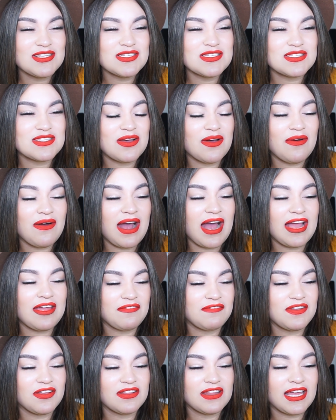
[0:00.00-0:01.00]
So
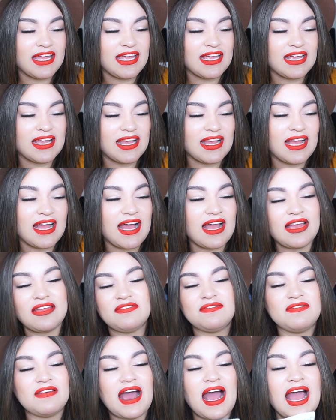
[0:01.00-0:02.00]
I feel like
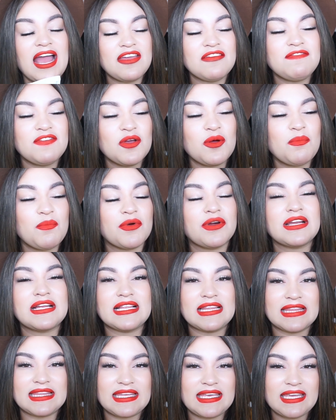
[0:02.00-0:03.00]
I feel more
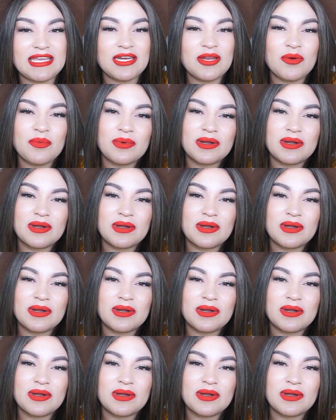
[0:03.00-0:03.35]
clean